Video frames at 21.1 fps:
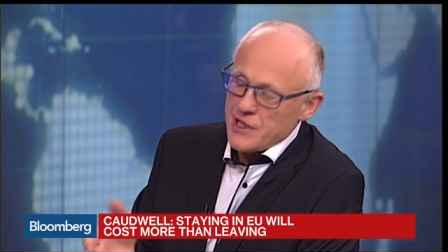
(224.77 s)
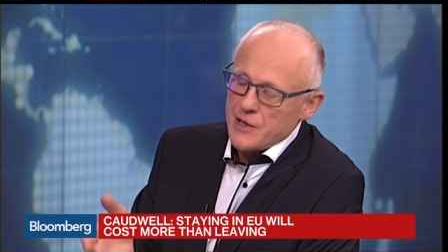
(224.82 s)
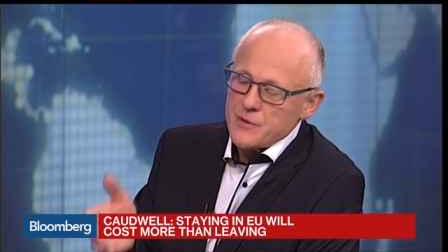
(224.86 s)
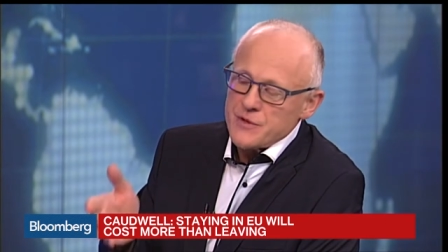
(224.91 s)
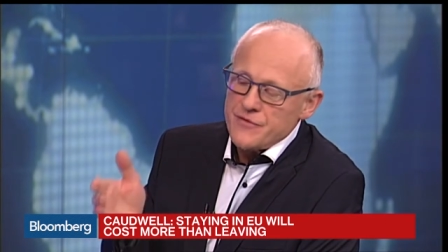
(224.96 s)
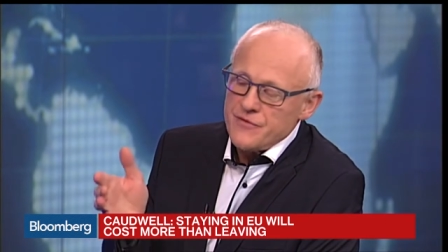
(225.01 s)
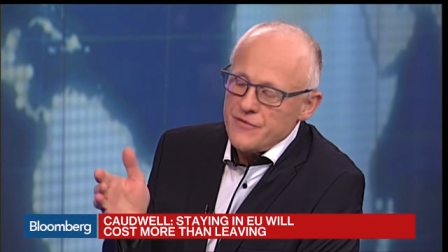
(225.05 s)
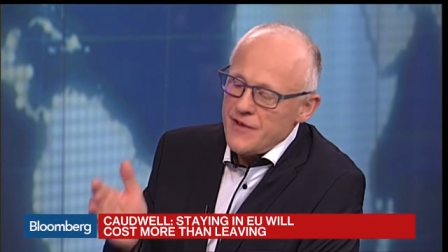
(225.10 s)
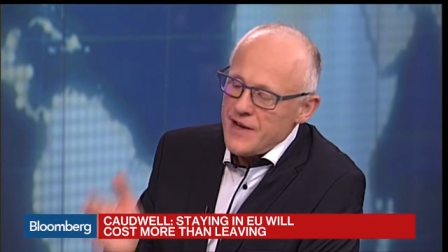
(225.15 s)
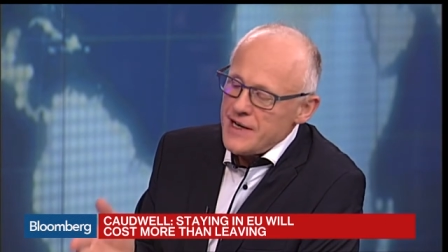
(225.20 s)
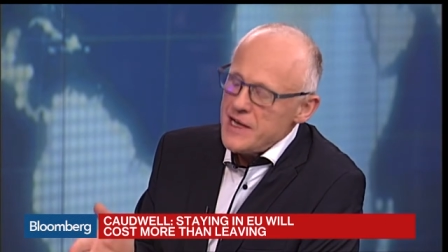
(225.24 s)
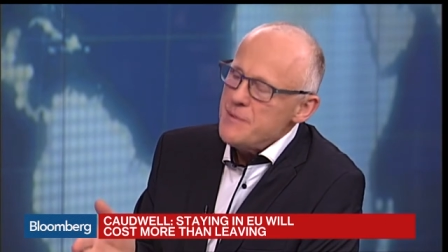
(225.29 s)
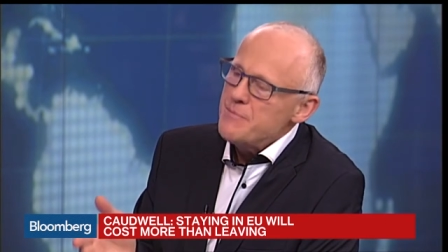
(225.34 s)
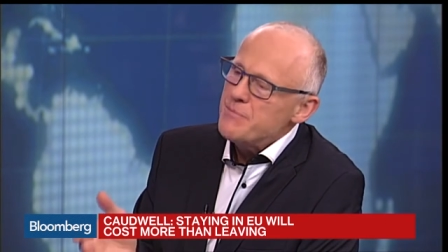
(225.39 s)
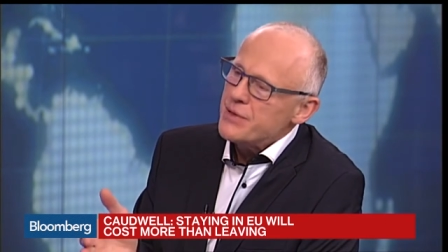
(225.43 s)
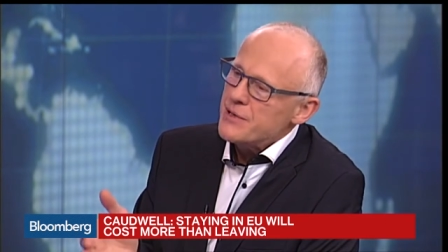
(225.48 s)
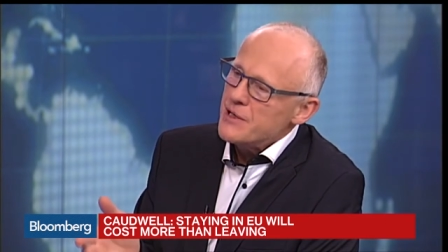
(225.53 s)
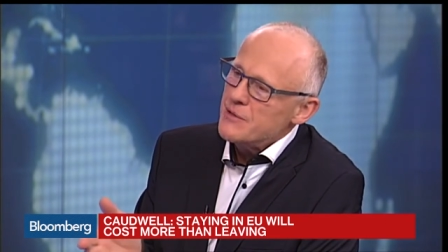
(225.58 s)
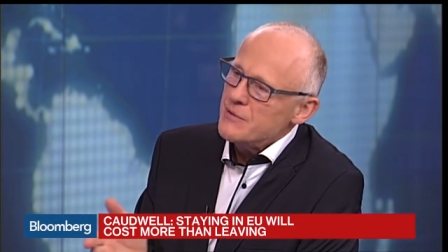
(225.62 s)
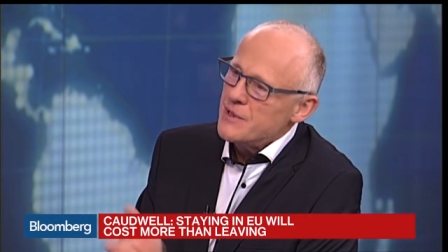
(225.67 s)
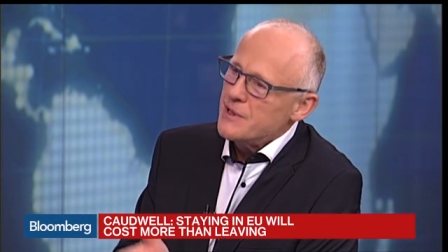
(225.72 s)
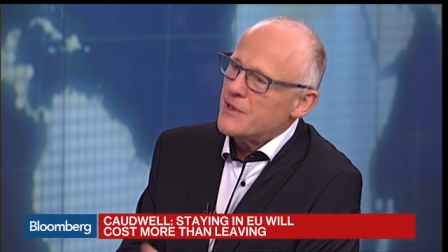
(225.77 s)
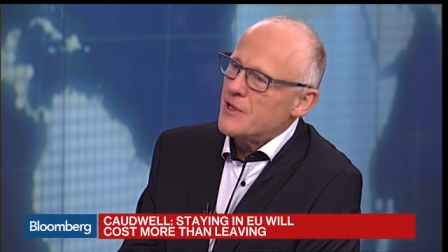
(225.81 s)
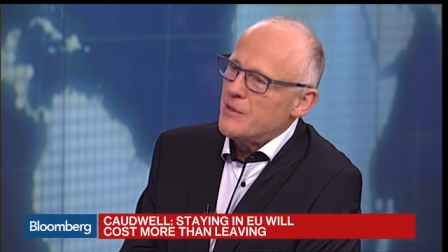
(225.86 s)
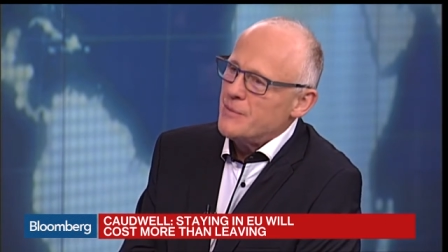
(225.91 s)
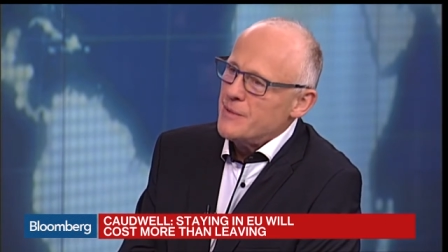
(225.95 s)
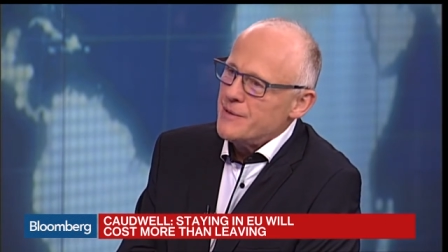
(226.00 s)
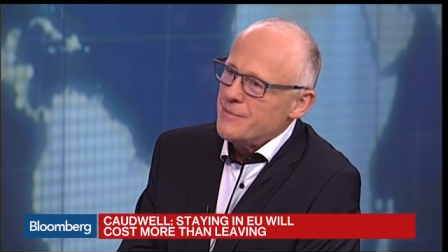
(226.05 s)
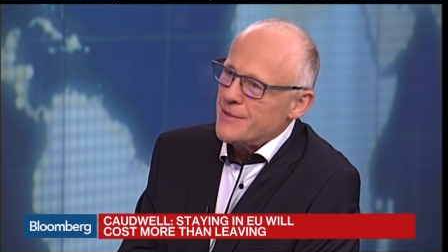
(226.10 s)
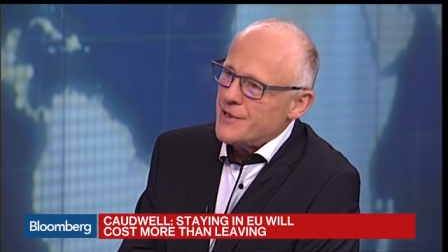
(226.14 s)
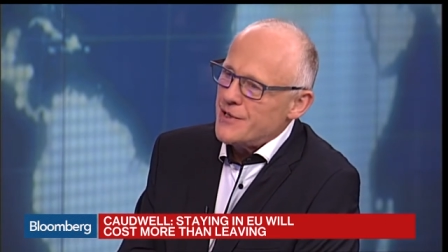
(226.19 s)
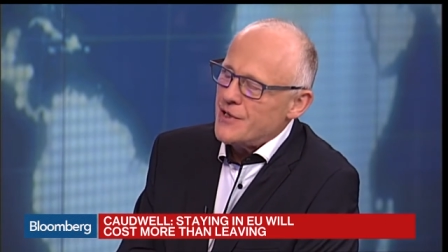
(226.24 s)
I was very pro the
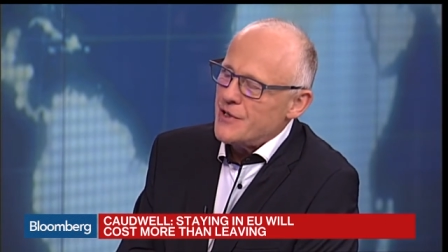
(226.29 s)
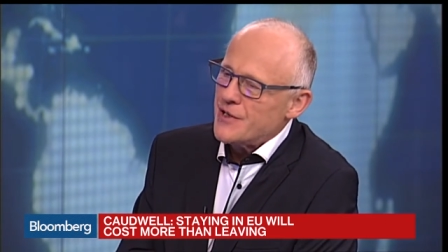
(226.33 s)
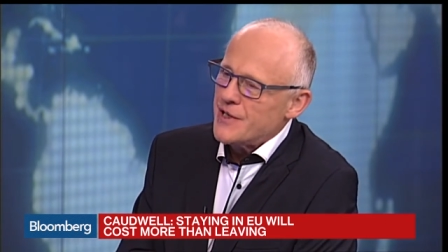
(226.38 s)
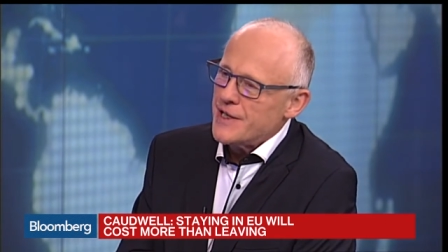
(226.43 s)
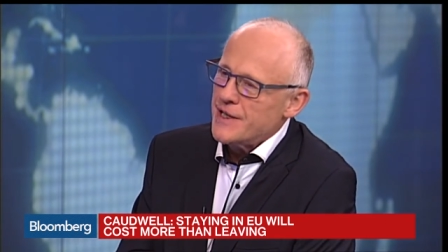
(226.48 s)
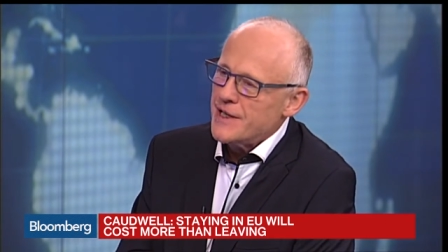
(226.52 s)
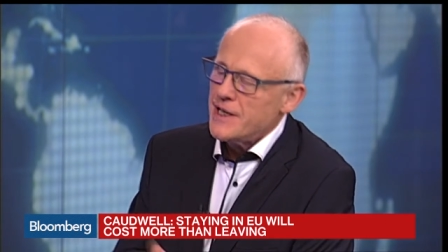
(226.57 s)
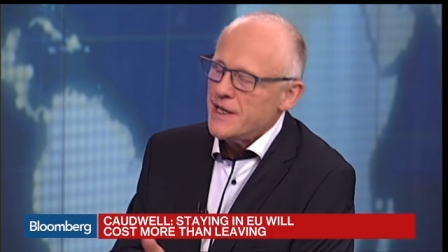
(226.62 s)
common market.